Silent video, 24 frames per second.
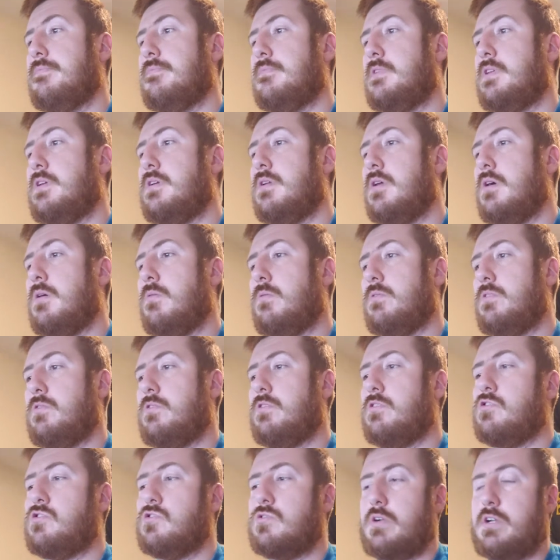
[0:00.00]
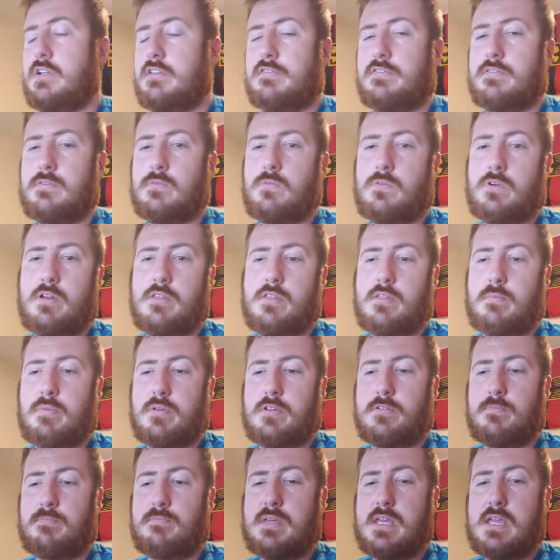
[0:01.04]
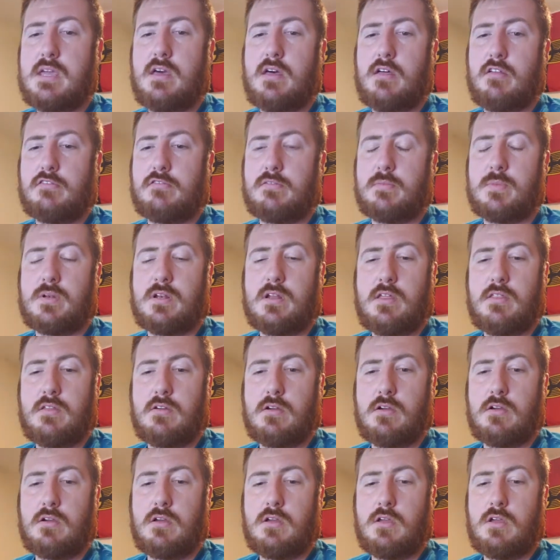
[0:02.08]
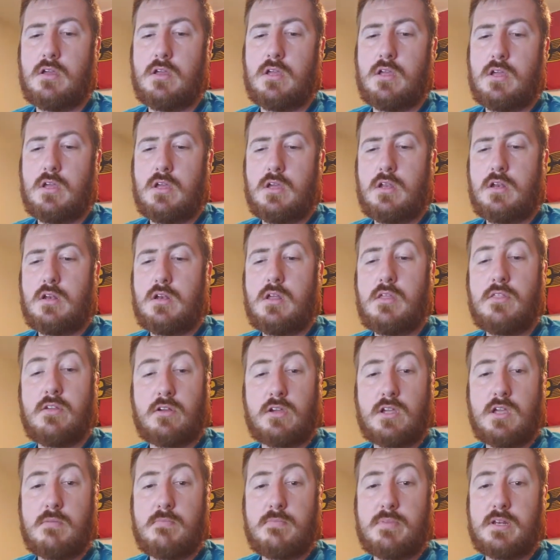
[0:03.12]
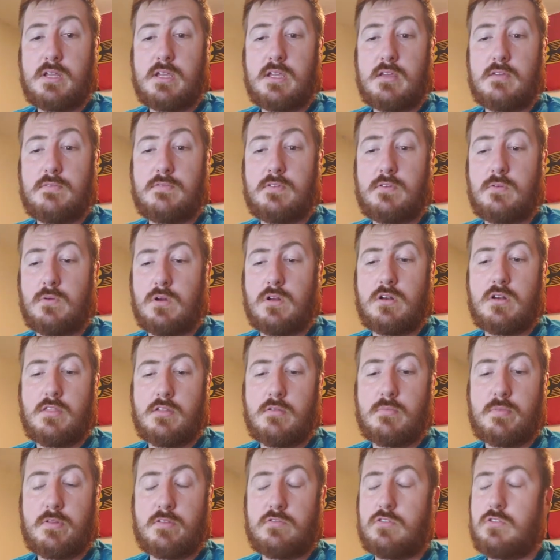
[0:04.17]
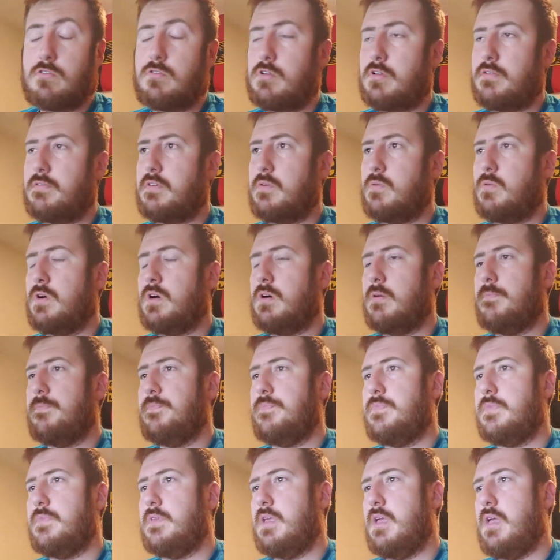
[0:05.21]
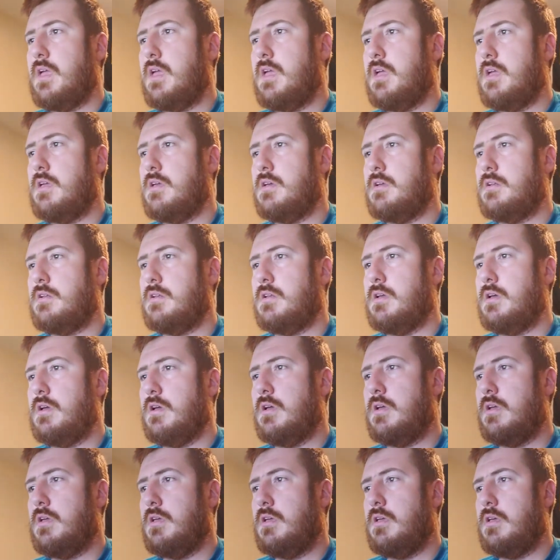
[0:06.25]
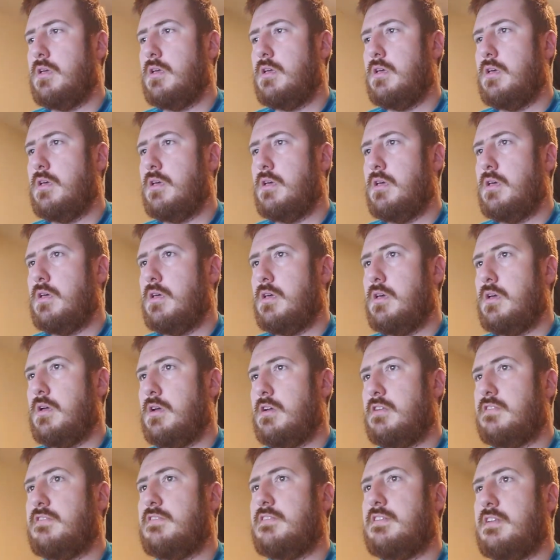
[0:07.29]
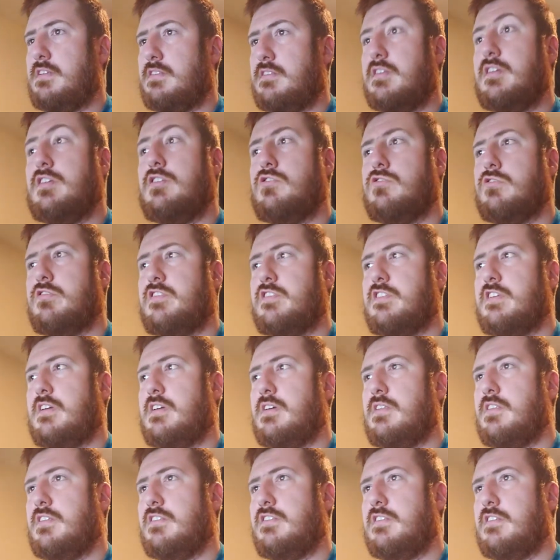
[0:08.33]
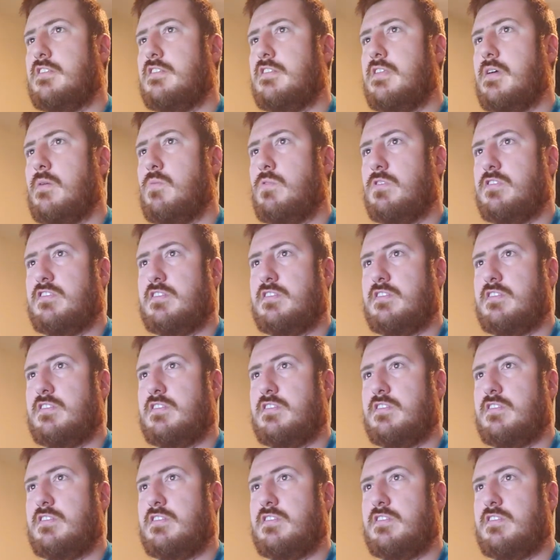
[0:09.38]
you can transfer one of the PLs from another company, another platoon, if you will. And it's interesting in the sense that once